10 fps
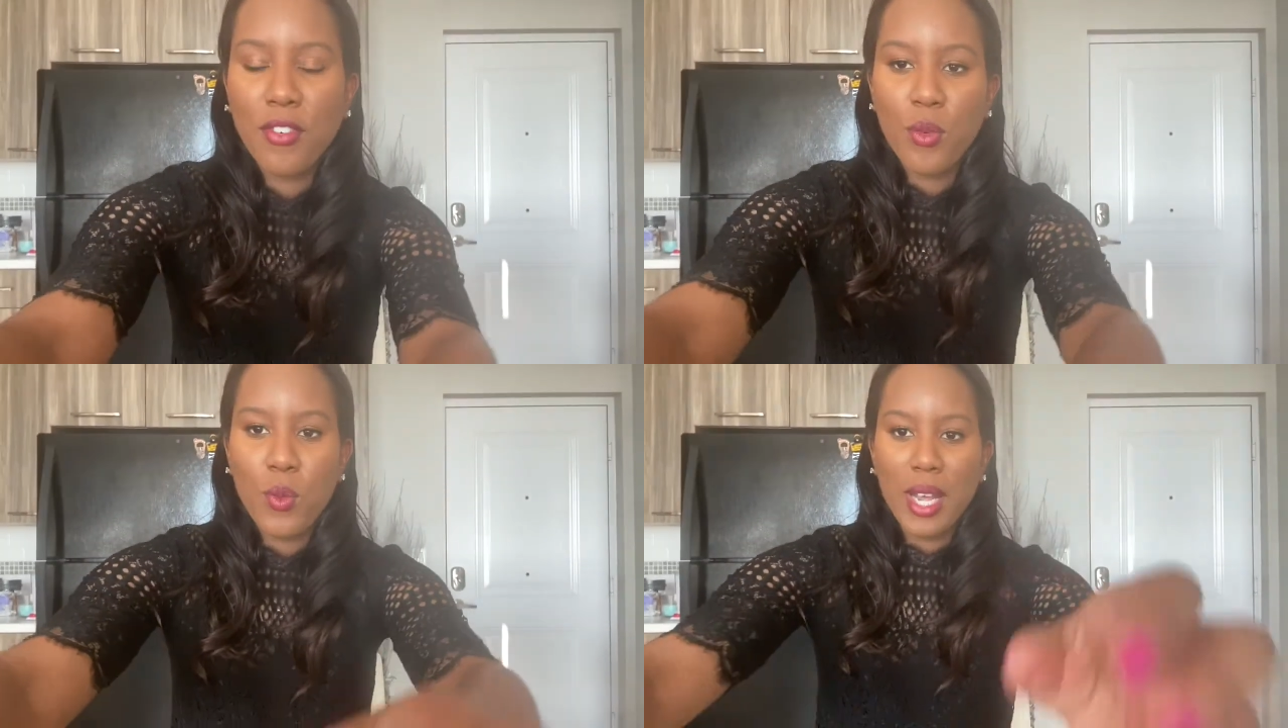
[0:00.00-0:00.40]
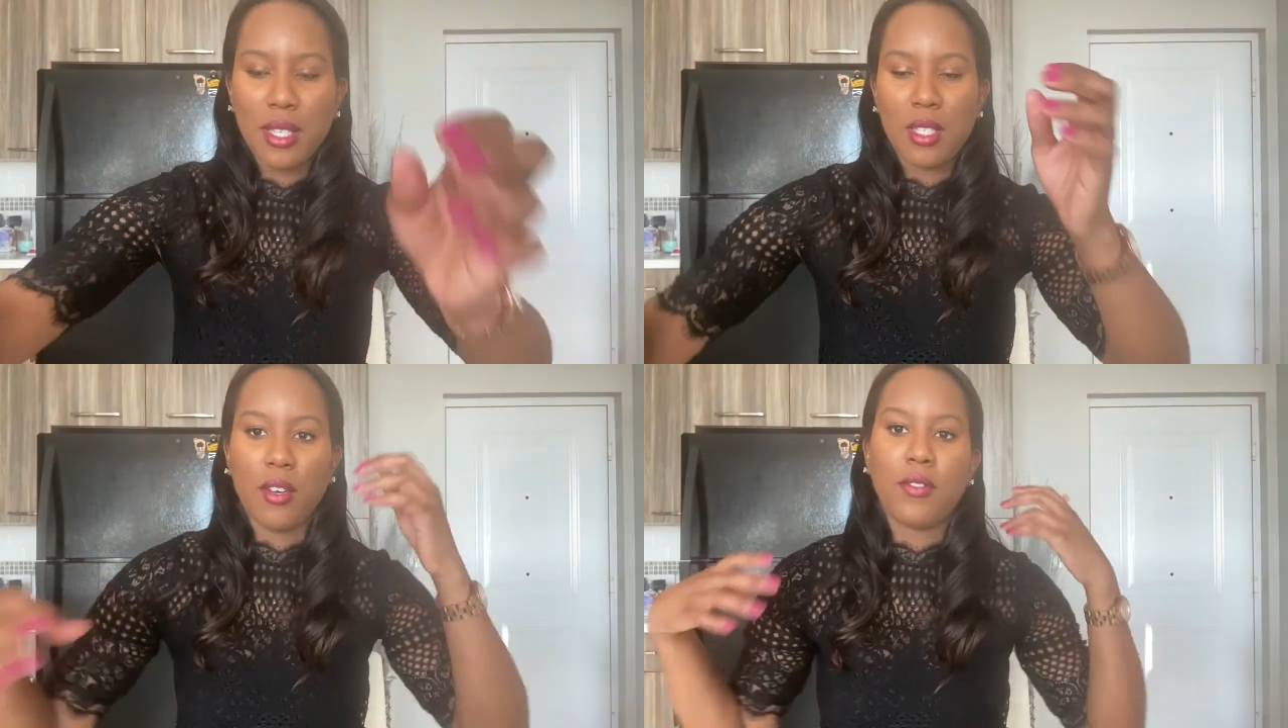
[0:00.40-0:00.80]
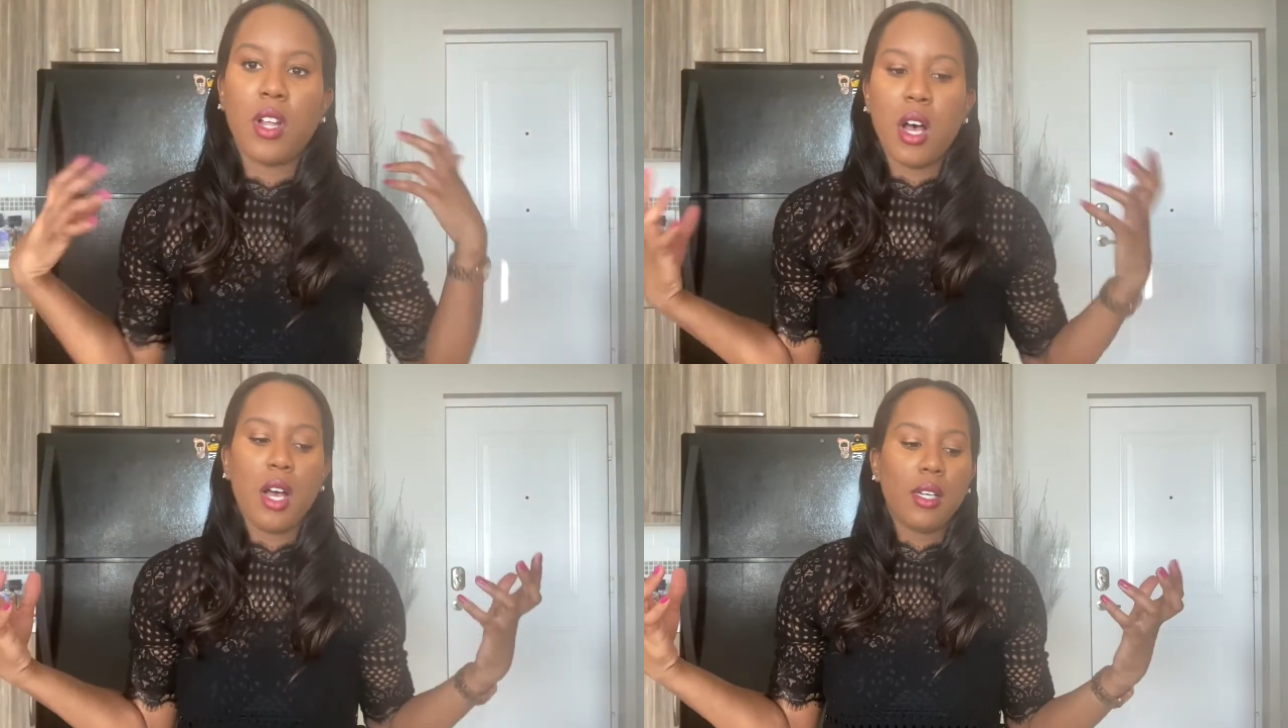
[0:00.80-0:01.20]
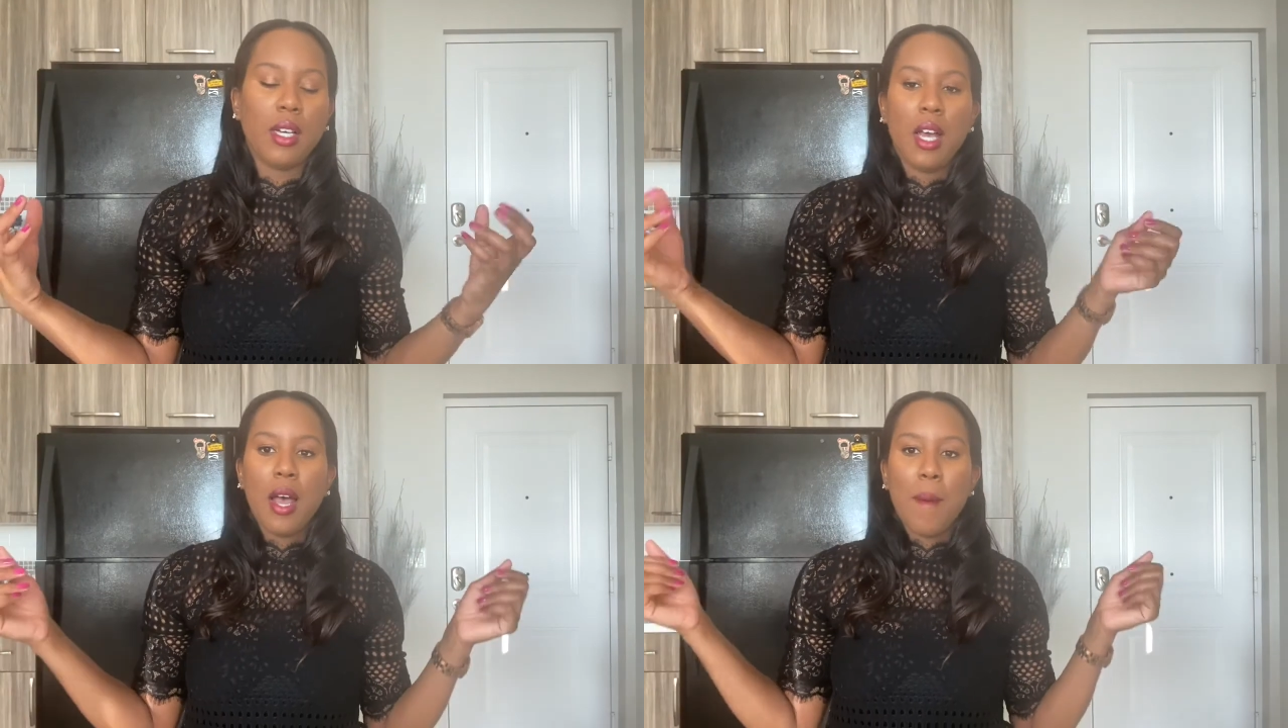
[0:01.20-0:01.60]
ways to vlog.
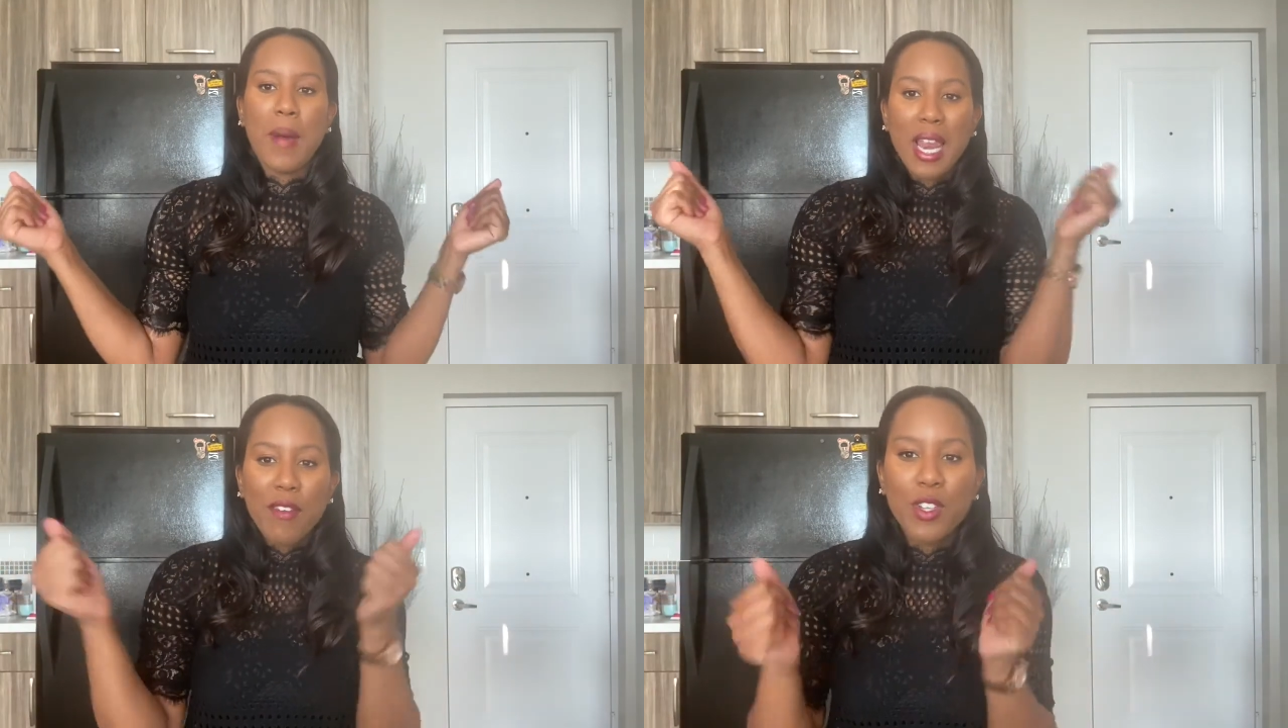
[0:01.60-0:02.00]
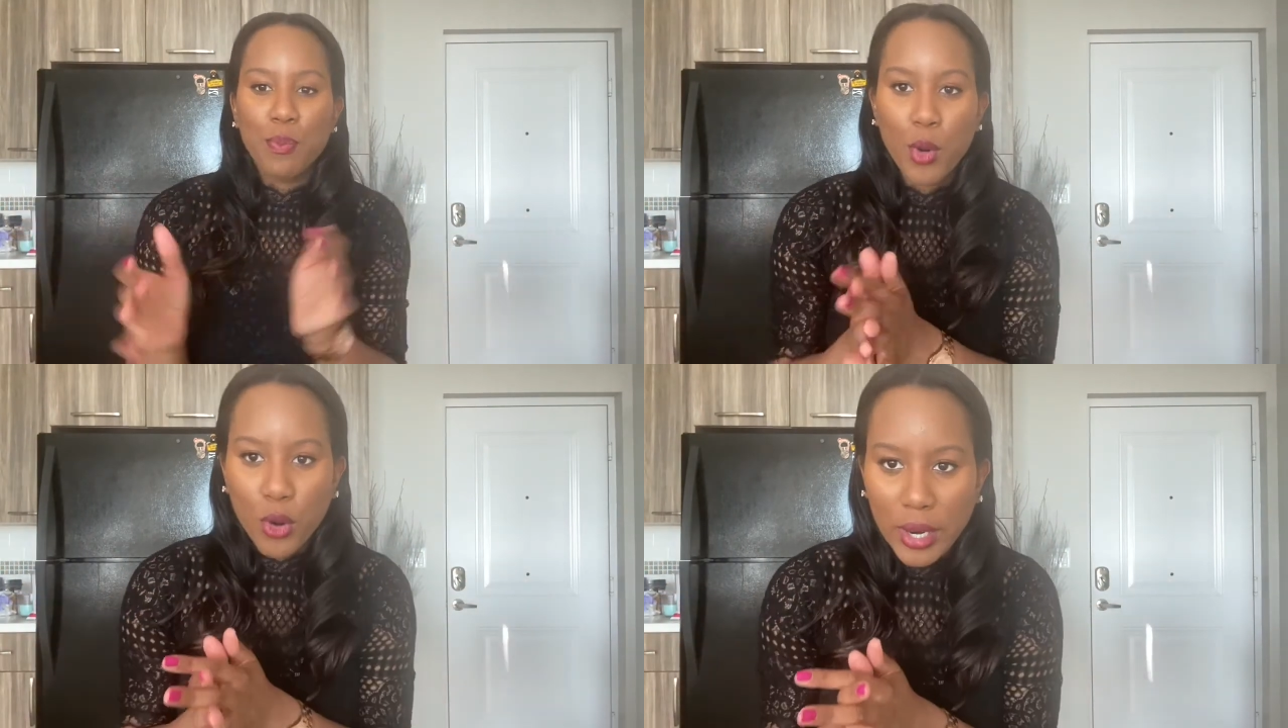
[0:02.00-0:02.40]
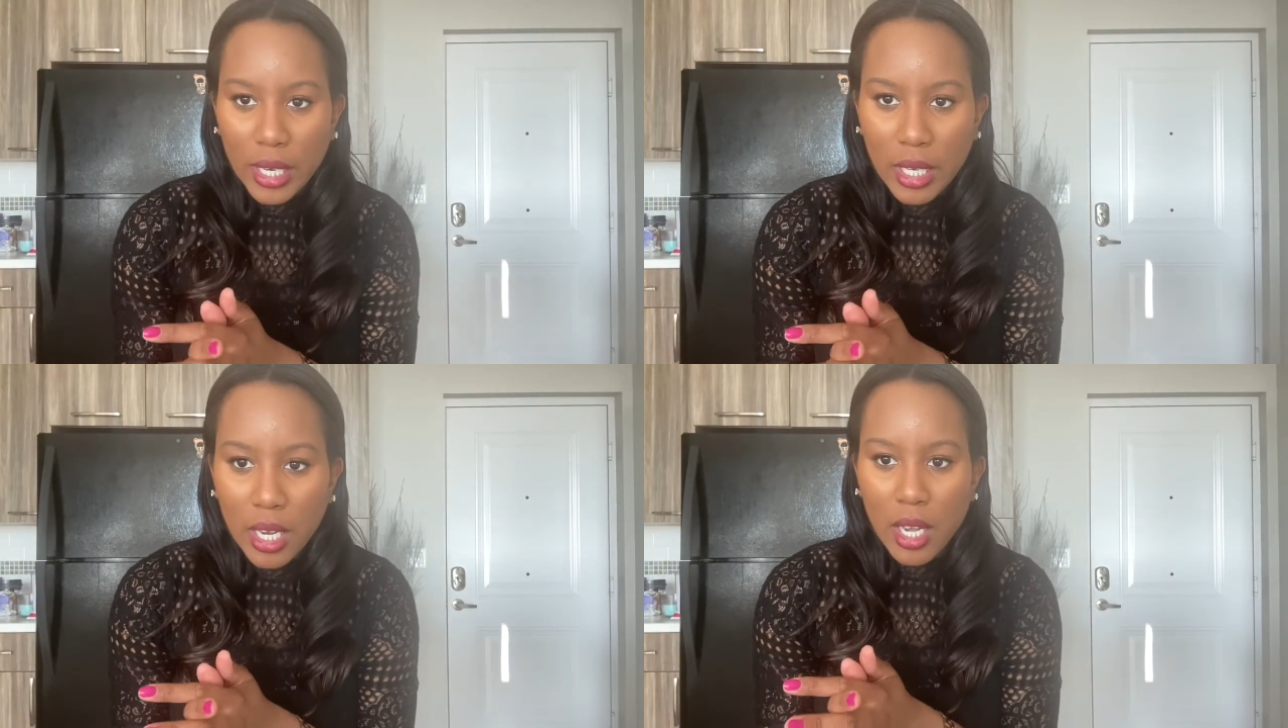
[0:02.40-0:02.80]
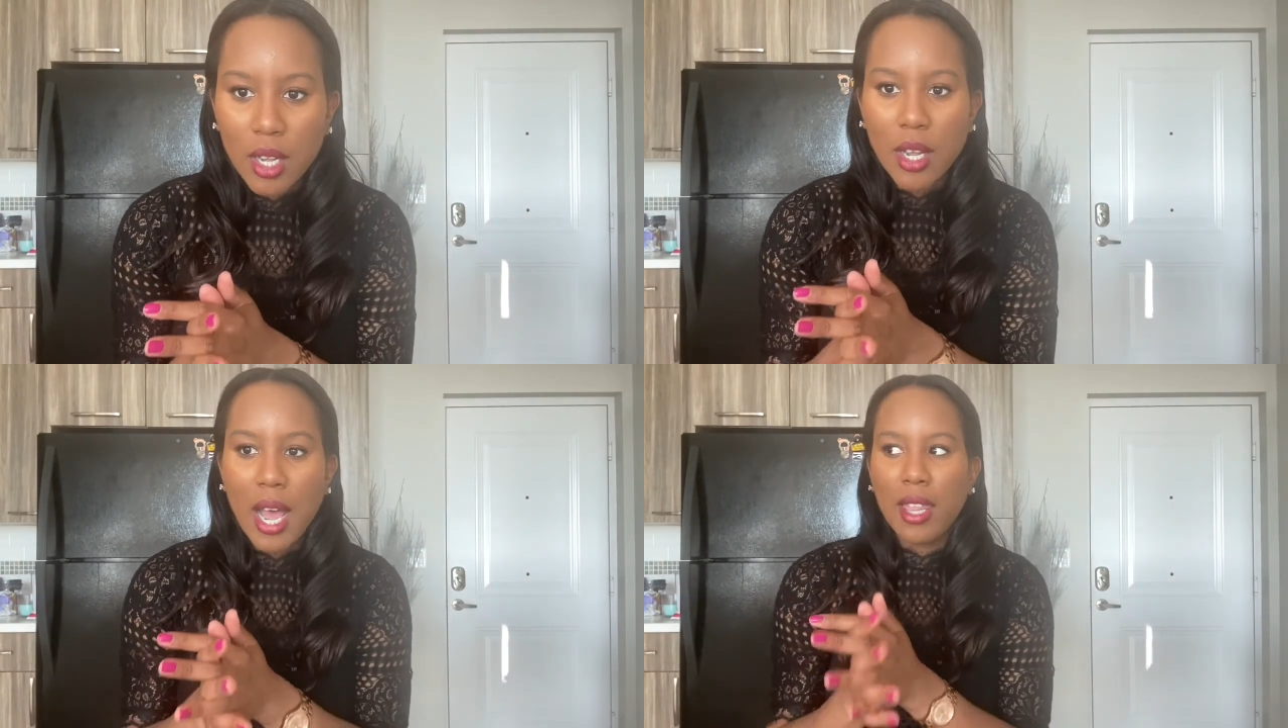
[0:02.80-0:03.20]
My life is boring,
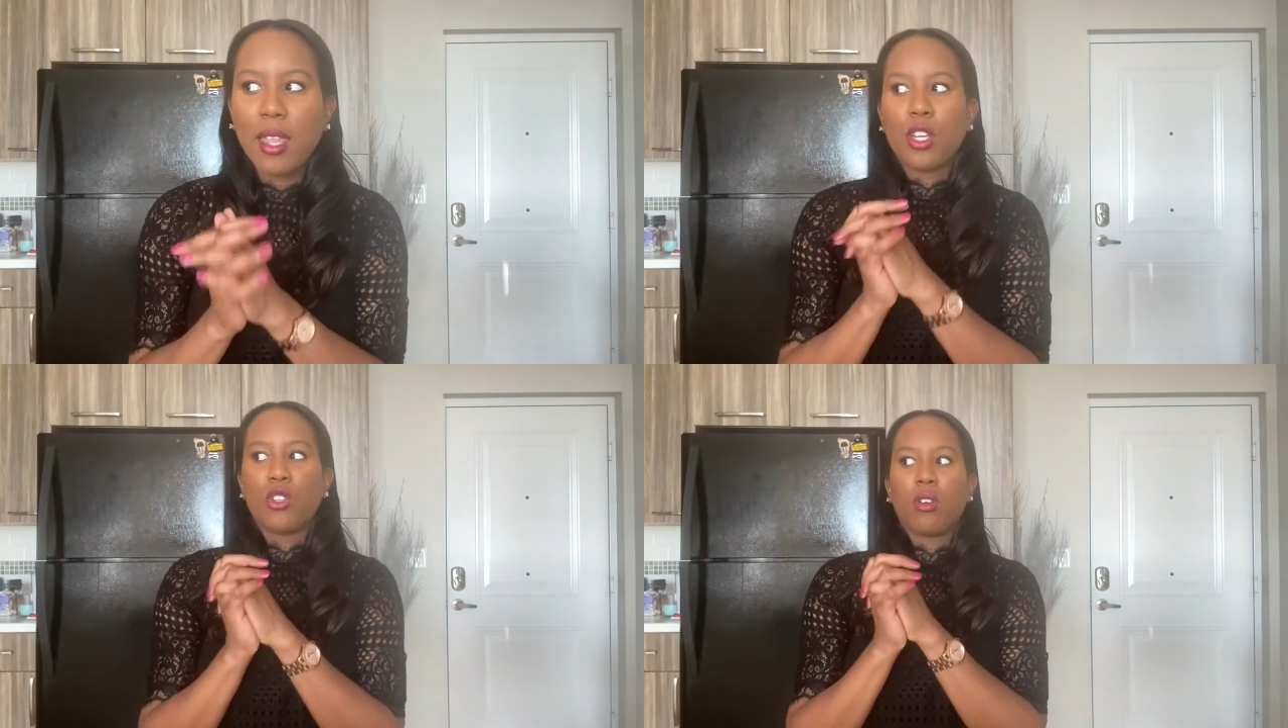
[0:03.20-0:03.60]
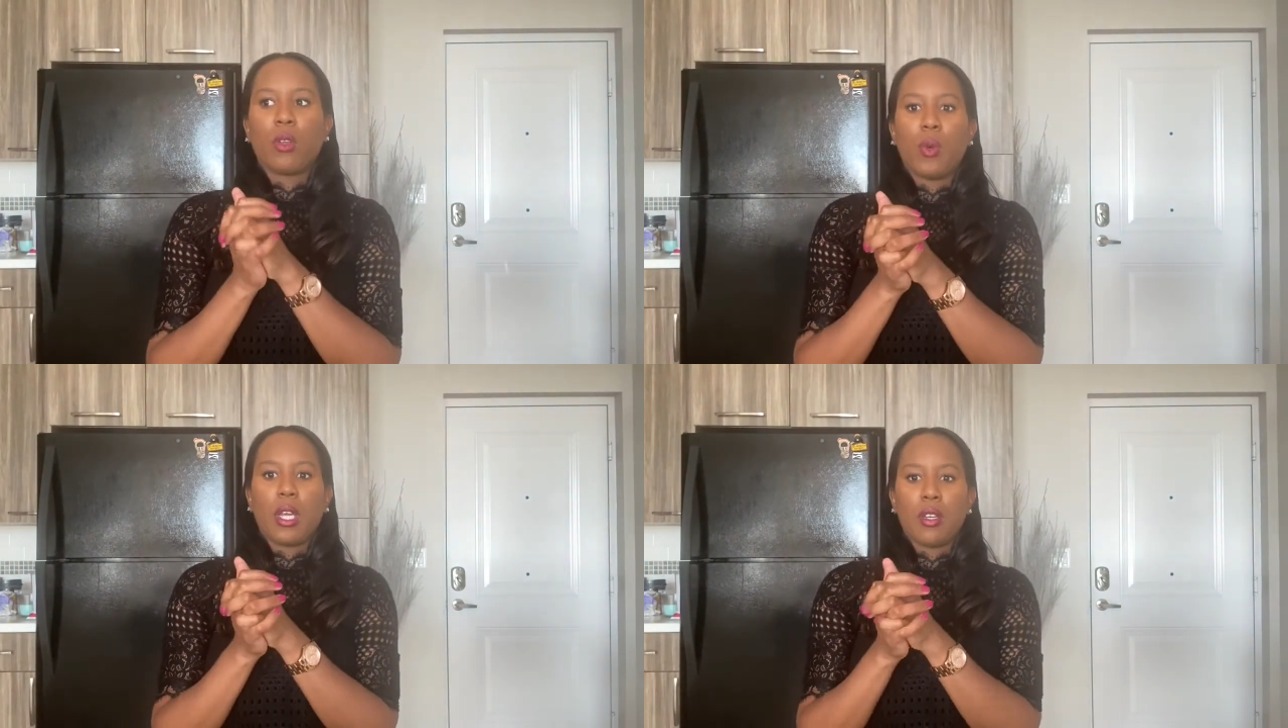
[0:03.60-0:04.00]
I think, during the week.